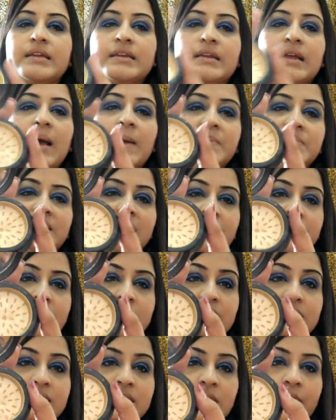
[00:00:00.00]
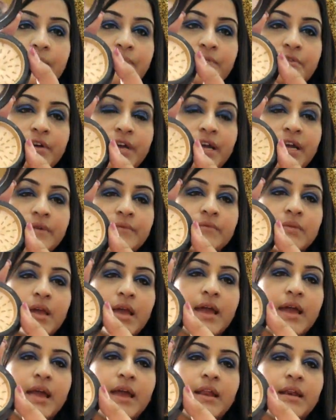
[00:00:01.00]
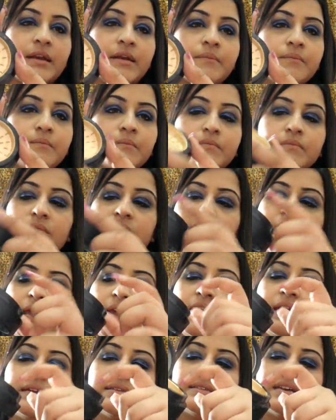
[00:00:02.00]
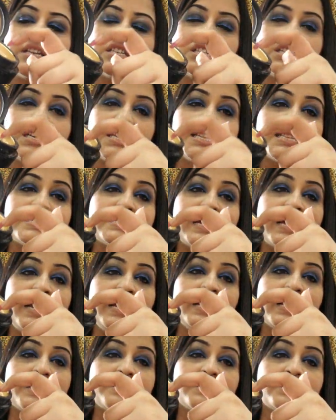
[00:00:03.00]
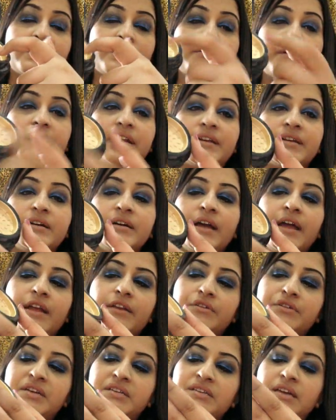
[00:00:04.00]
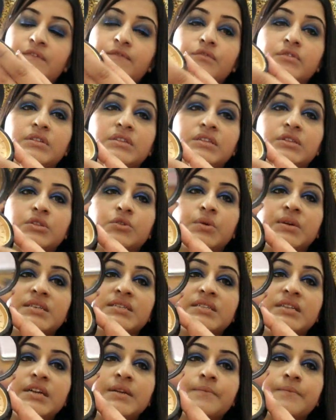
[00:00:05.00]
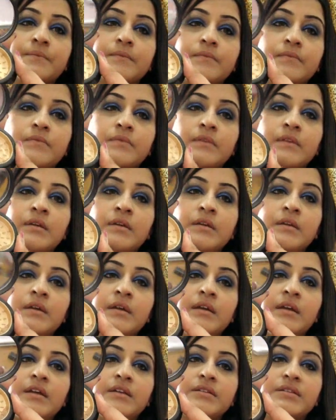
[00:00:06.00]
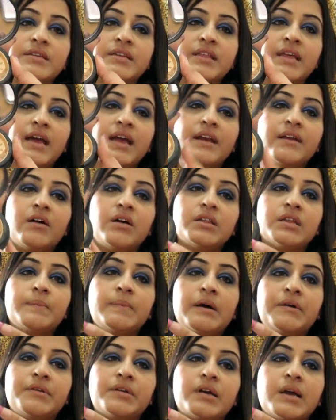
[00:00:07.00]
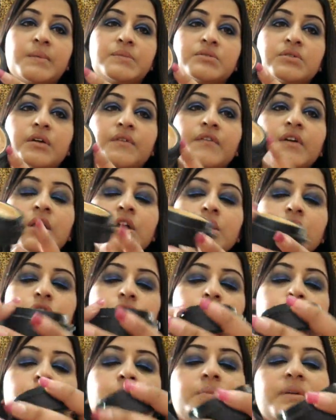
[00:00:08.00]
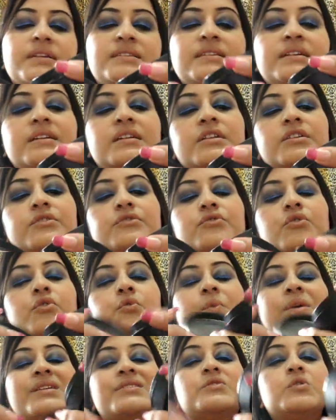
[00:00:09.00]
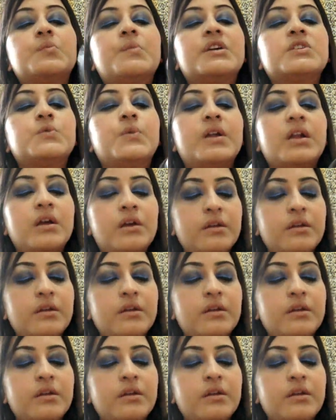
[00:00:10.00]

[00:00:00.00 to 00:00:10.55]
It comes like this, right? And the cake is actually inside under the grinder and you just have to twist it you see that and all the powder comes off so basically you don't waste too much what